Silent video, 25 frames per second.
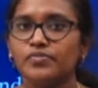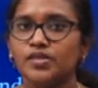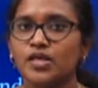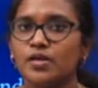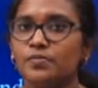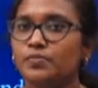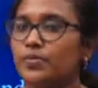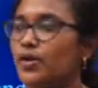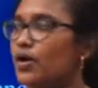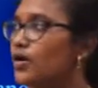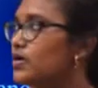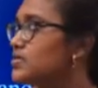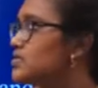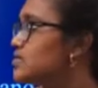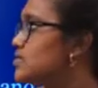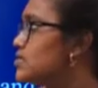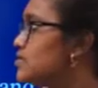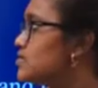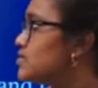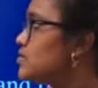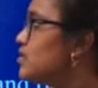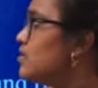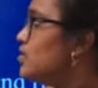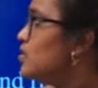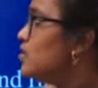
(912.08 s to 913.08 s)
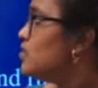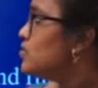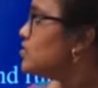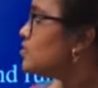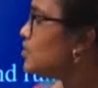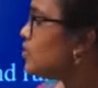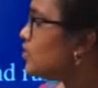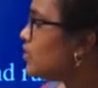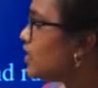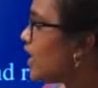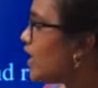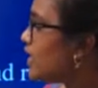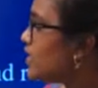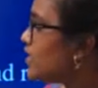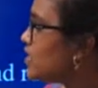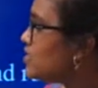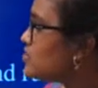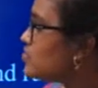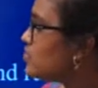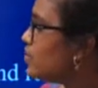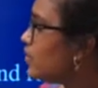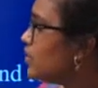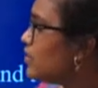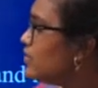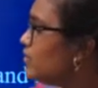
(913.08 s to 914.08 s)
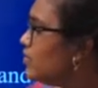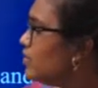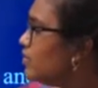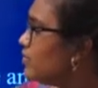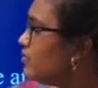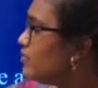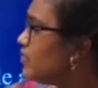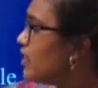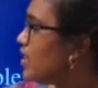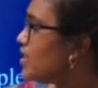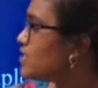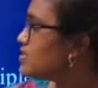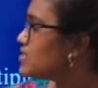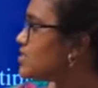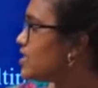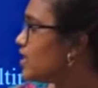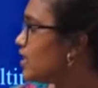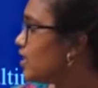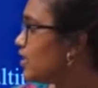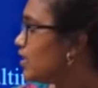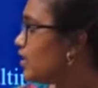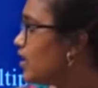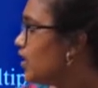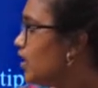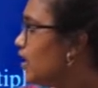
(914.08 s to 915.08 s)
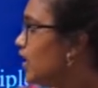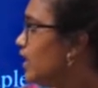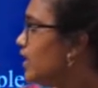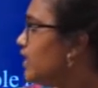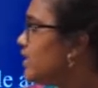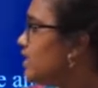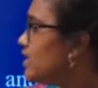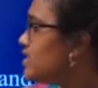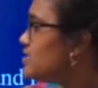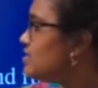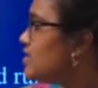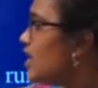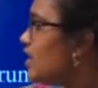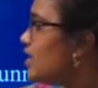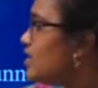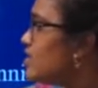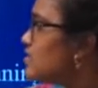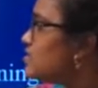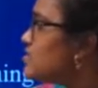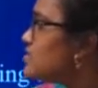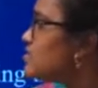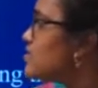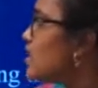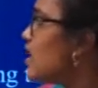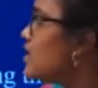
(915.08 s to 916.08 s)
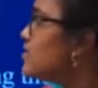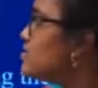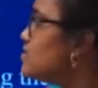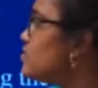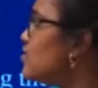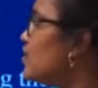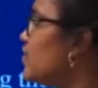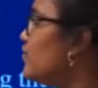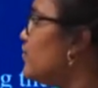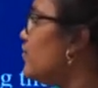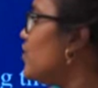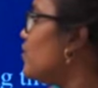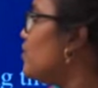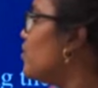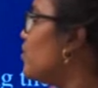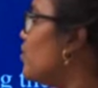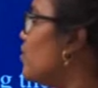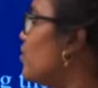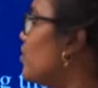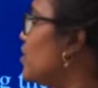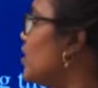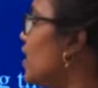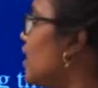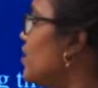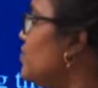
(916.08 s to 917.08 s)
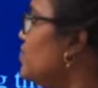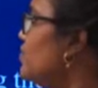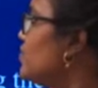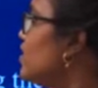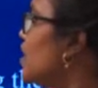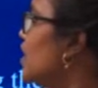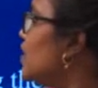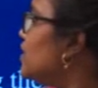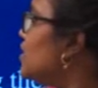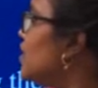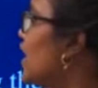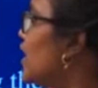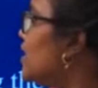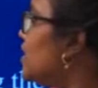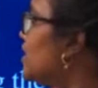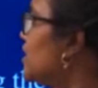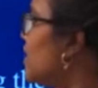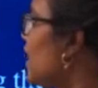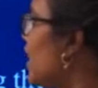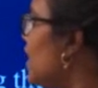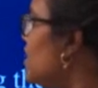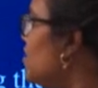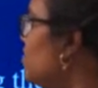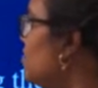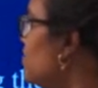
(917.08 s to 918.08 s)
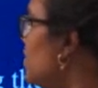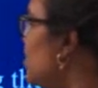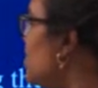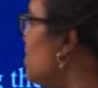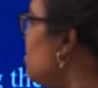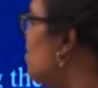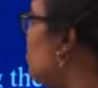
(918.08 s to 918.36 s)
process. So that is what we are saying. It is an instance of a program that can be